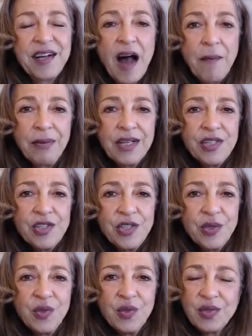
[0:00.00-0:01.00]
God
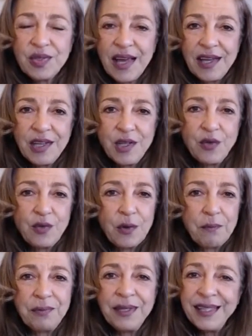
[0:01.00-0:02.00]
bless you. Thank you
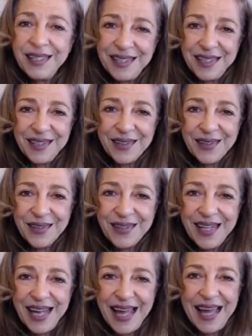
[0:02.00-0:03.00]
for being here.